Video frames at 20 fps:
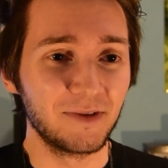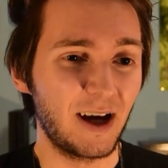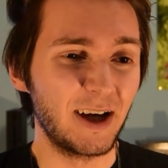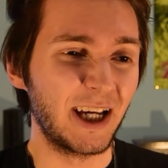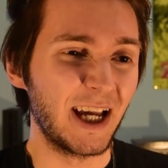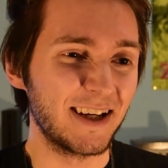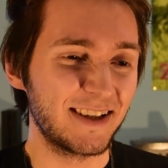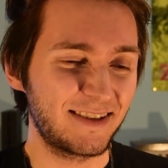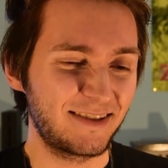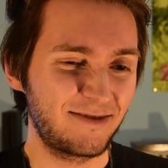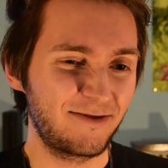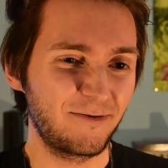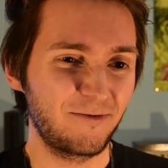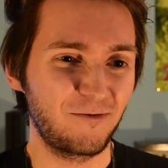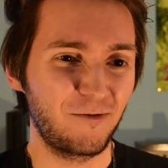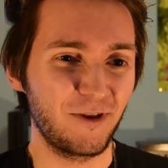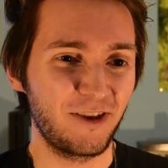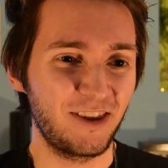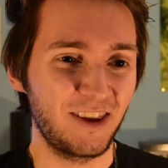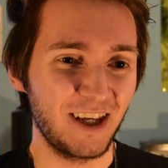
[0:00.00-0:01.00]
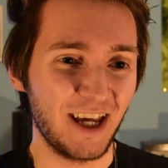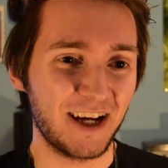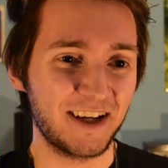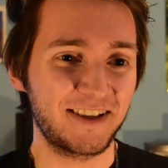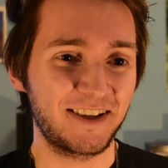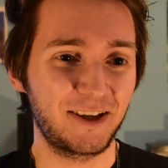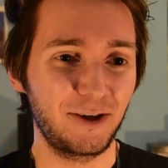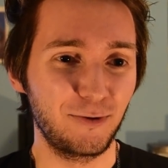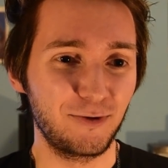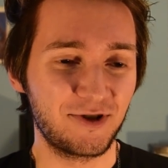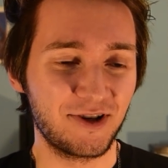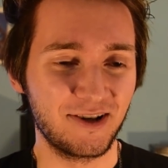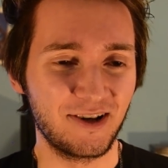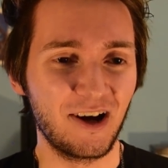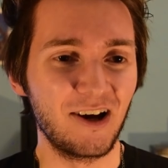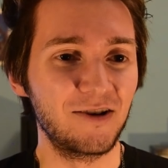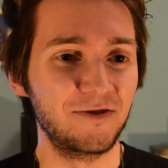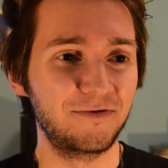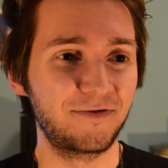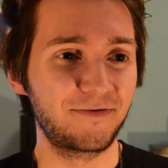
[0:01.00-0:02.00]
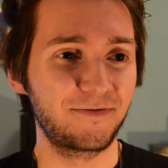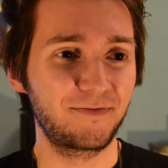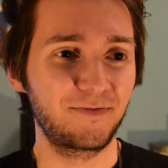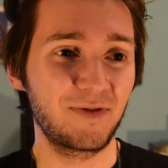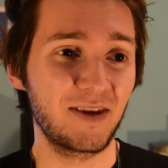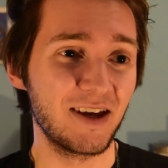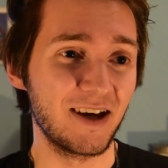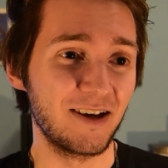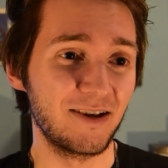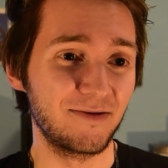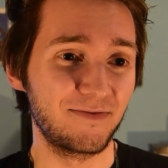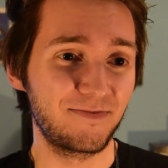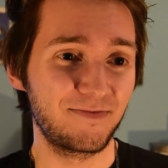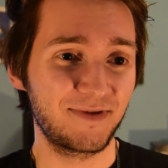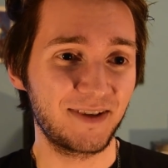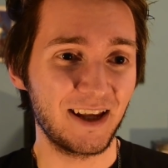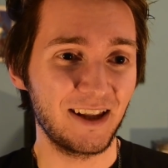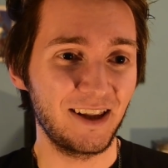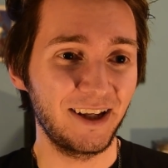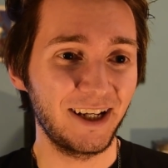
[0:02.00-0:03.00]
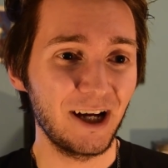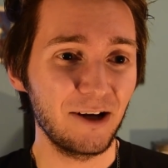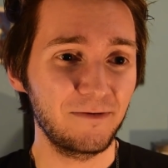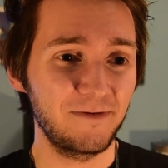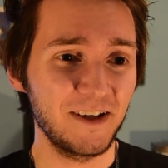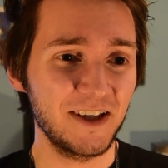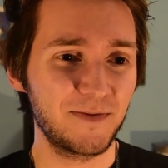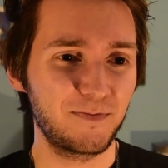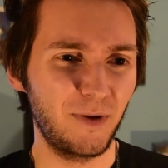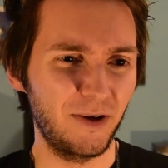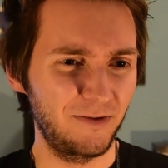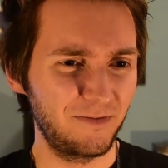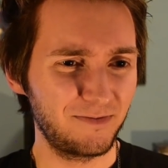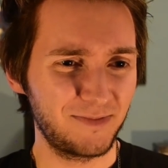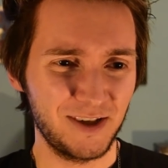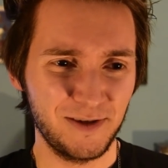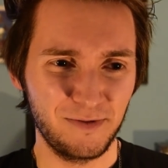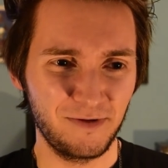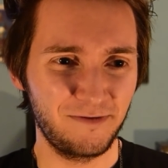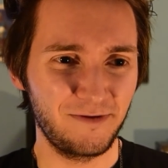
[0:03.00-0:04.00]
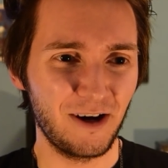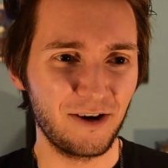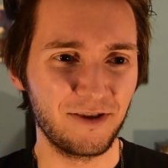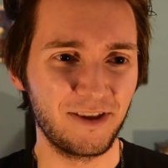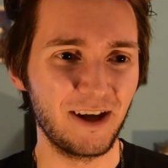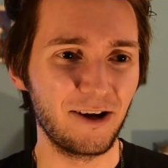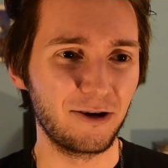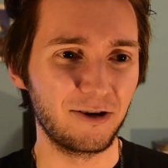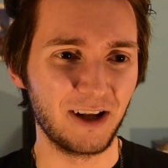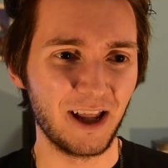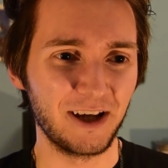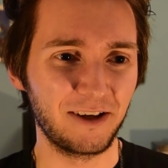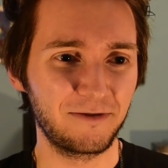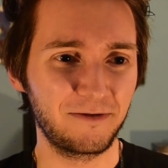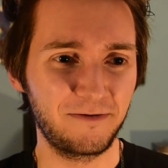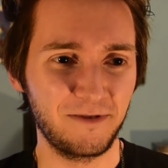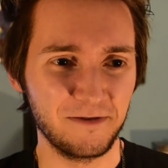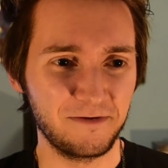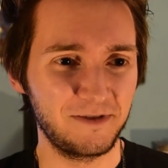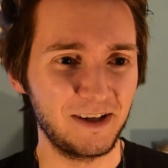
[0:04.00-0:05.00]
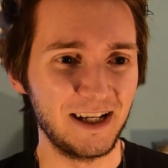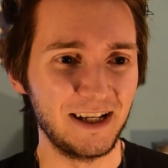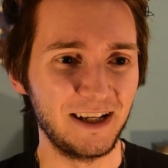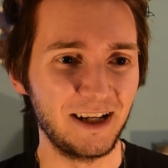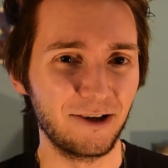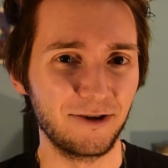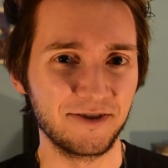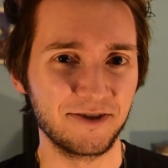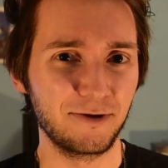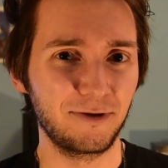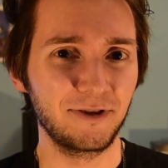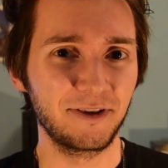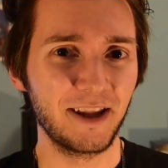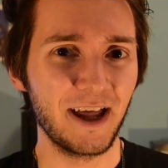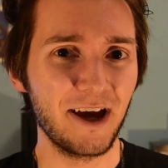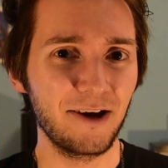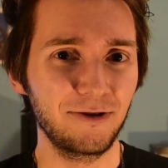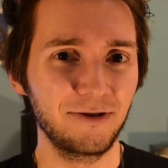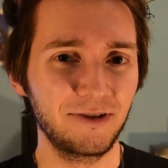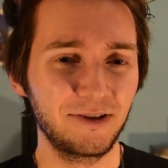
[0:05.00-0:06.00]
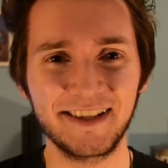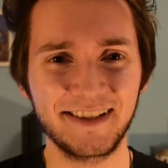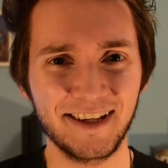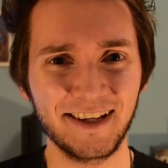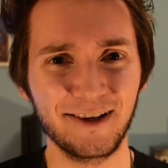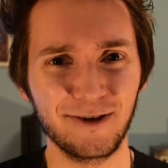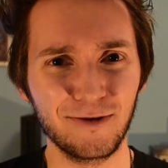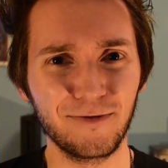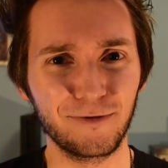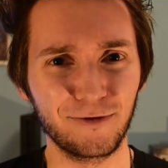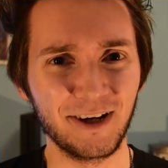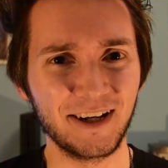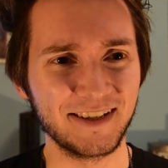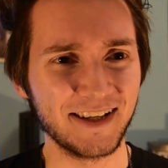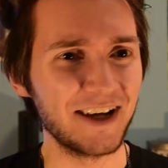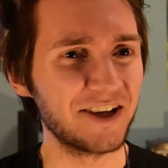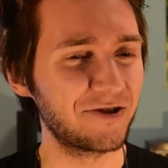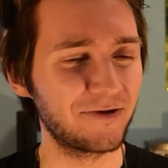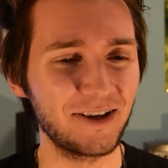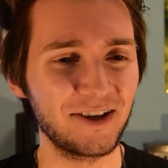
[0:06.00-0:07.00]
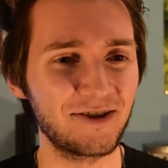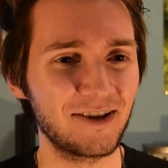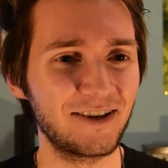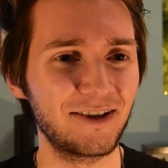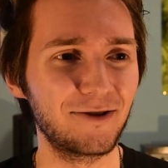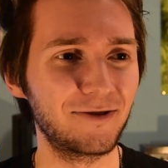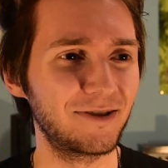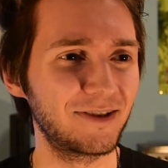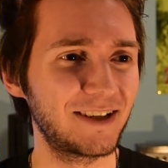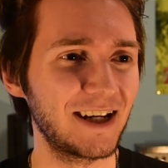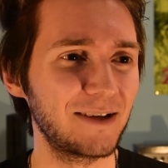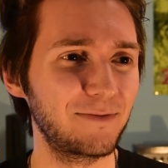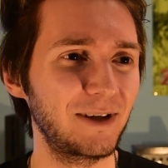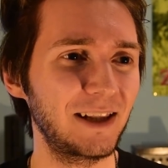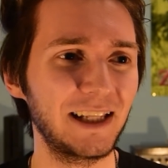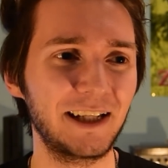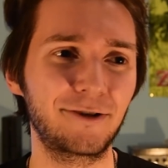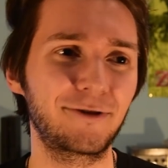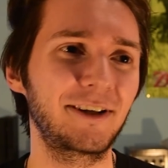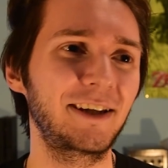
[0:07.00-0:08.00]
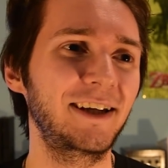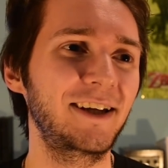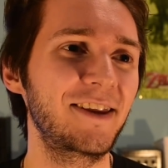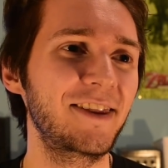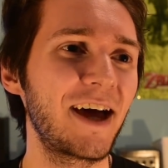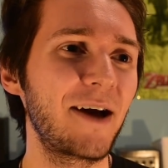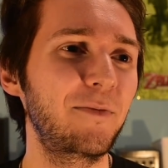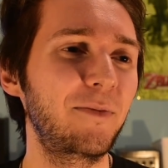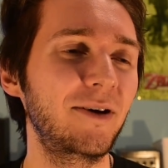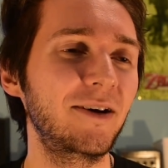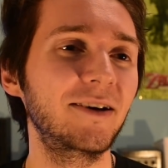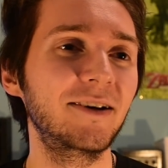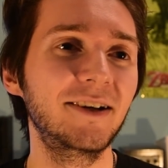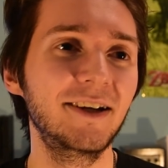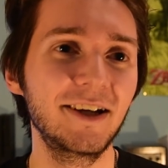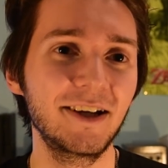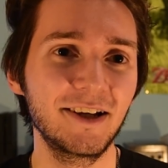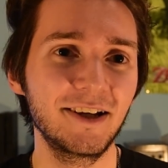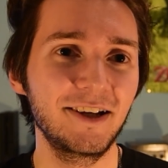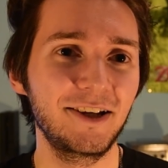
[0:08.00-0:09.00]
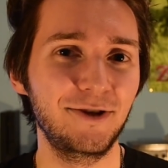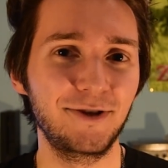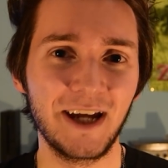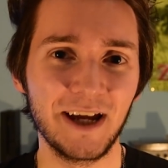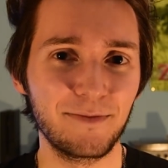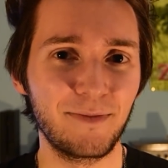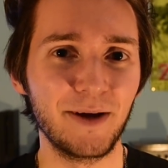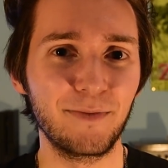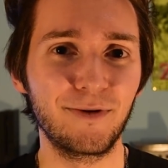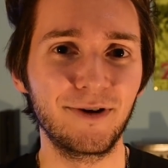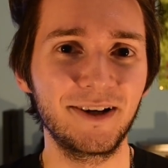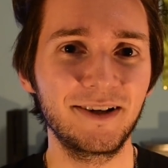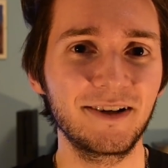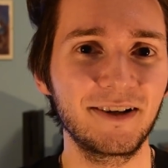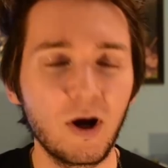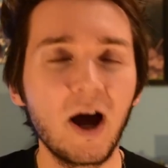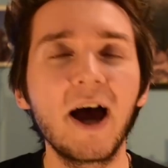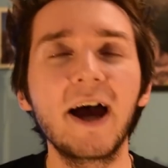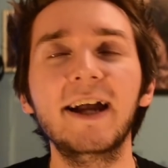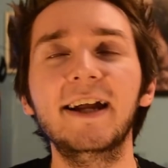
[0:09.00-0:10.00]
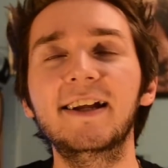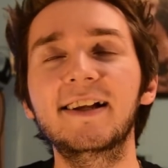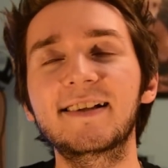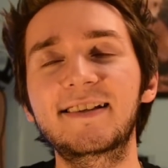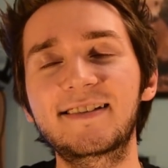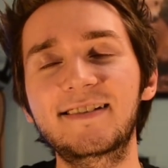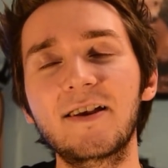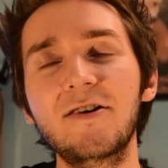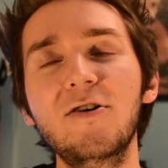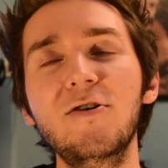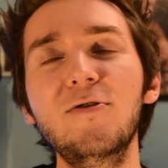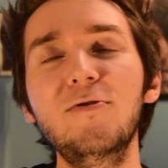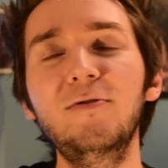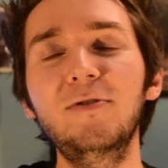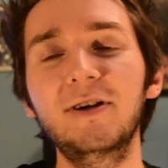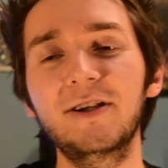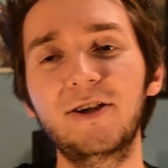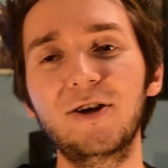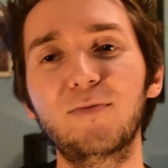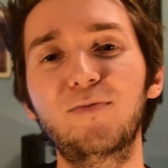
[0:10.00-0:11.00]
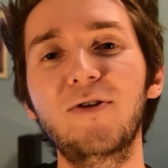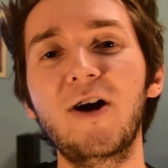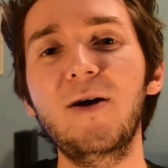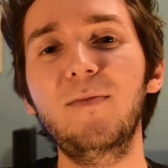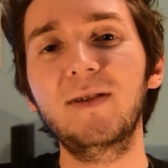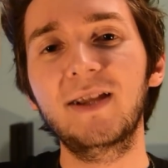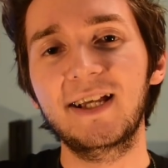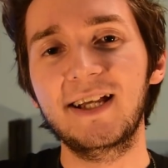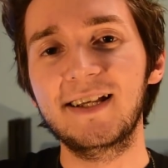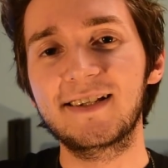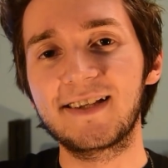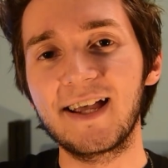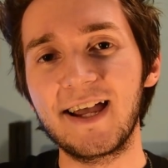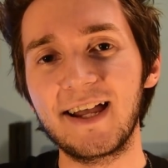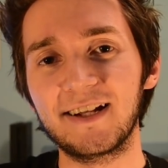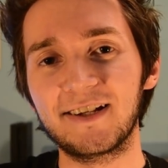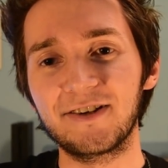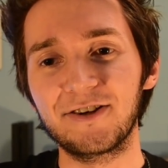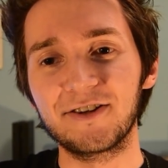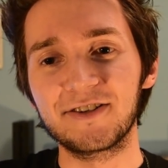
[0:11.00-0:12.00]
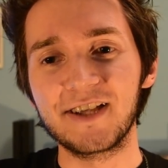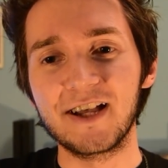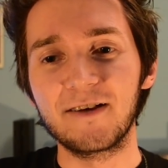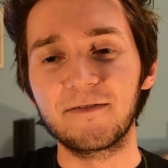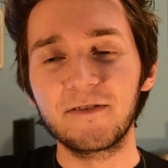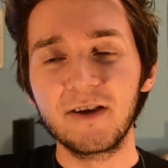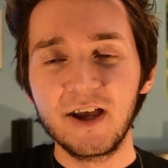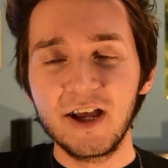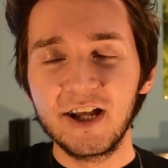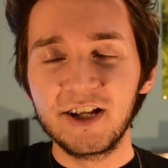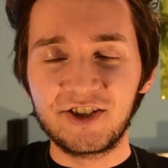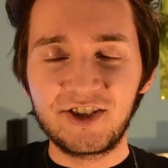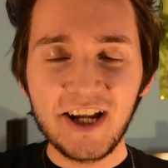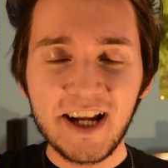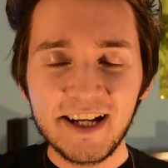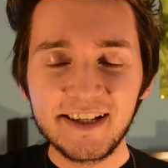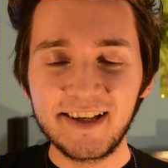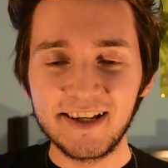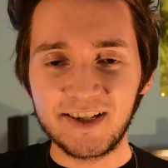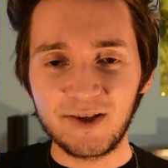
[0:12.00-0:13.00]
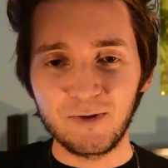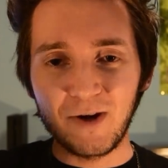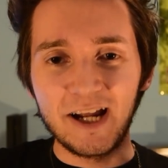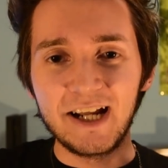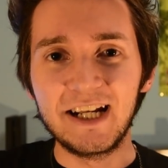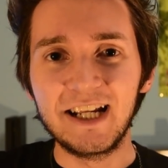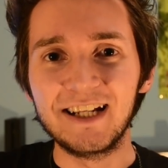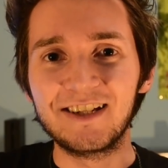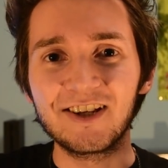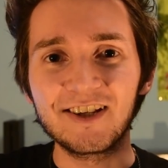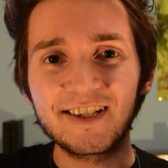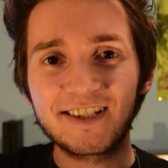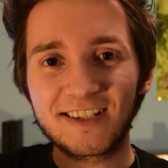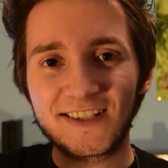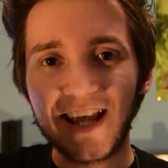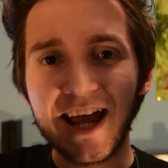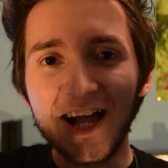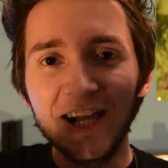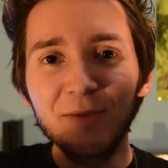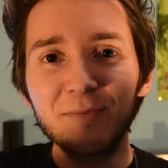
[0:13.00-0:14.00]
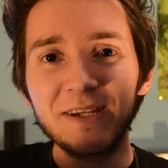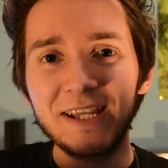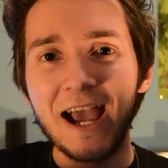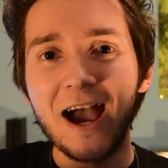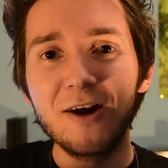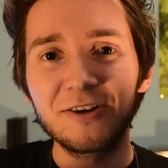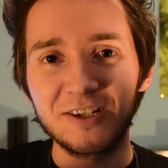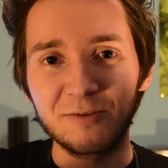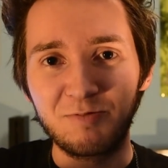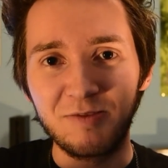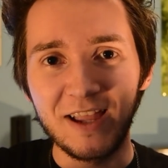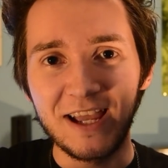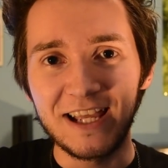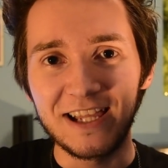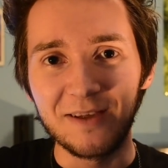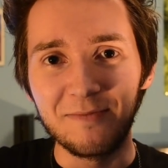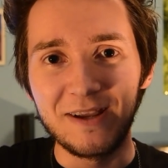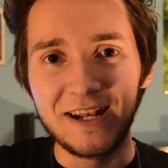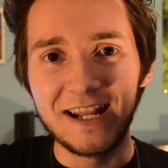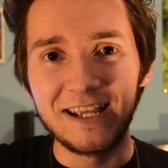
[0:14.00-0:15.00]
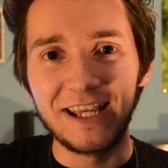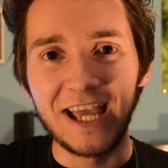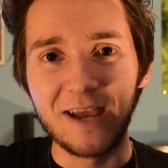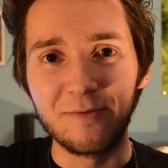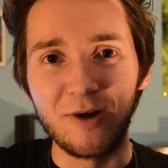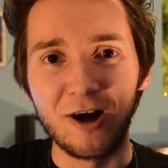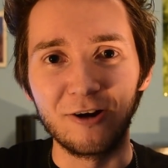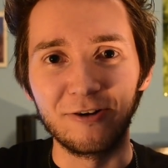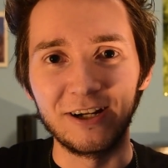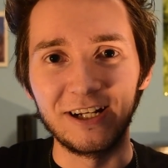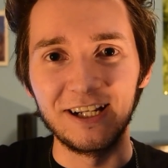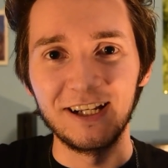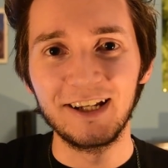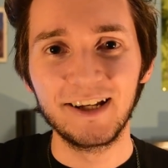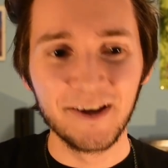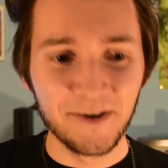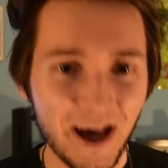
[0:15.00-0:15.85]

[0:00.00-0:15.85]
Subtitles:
I guess with the exclusion of the skilling outfits, but to be fair, they're like 15 years old now. That's an over-exaggeration, don't take me literally on that, but you get my point. Right, so you're probably saying to yourself, Jesus, Rainy, just tell me how to play the minigame already.